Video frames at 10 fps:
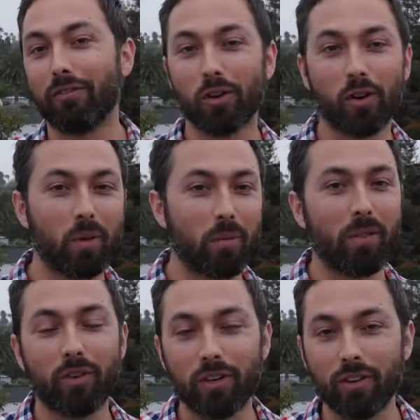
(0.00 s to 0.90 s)
For a
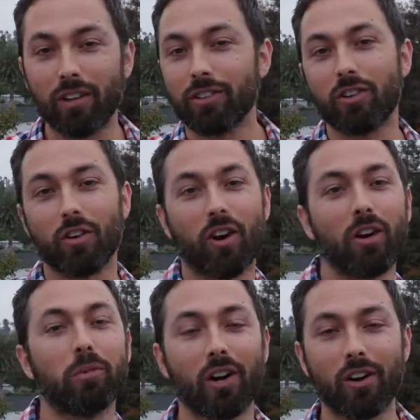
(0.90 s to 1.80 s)
1-month free trial, just go to
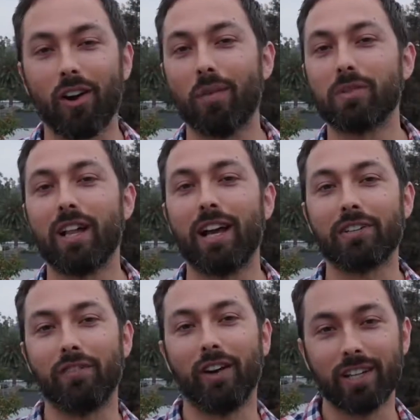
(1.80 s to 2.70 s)

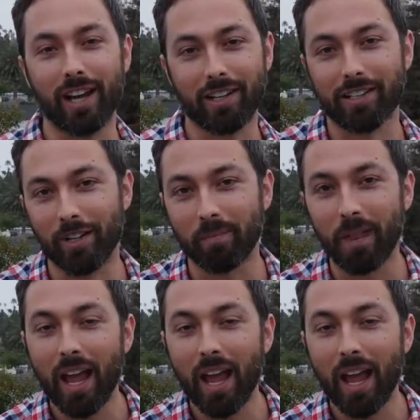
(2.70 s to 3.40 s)
audible.com/Veritasium.